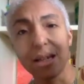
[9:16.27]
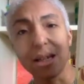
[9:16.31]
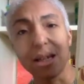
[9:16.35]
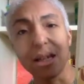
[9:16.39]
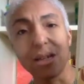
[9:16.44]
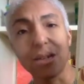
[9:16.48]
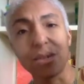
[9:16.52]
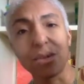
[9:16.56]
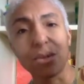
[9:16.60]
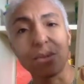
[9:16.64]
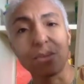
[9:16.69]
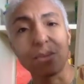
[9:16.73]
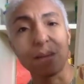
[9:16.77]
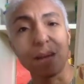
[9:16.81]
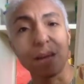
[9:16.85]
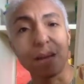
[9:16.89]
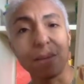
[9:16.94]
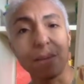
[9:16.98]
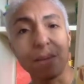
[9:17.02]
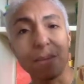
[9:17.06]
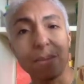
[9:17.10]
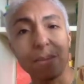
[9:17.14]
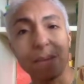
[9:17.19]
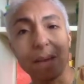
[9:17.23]
It took
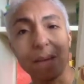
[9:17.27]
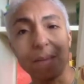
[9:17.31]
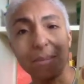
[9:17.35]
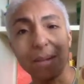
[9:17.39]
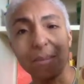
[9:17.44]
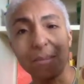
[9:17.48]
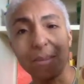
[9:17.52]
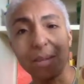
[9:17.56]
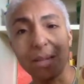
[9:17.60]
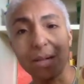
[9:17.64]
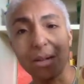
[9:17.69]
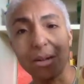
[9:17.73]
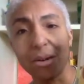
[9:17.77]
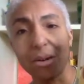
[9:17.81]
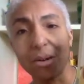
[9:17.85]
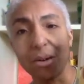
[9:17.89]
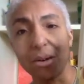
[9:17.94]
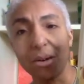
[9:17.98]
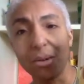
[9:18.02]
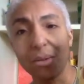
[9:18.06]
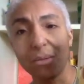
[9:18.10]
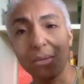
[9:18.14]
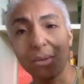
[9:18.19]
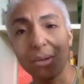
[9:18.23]
Mama, Mom, and me
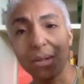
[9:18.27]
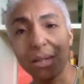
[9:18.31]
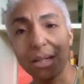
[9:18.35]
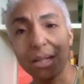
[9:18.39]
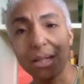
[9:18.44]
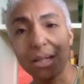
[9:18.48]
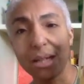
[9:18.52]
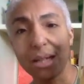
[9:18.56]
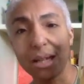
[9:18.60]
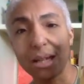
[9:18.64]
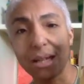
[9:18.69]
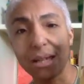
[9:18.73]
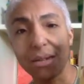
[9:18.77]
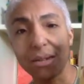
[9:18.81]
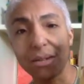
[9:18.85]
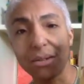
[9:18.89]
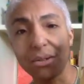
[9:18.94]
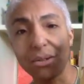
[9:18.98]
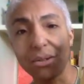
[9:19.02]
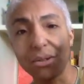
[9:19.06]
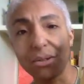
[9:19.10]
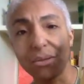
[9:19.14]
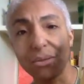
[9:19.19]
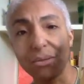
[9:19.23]
all working together
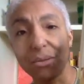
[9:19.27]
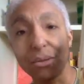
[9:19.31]
to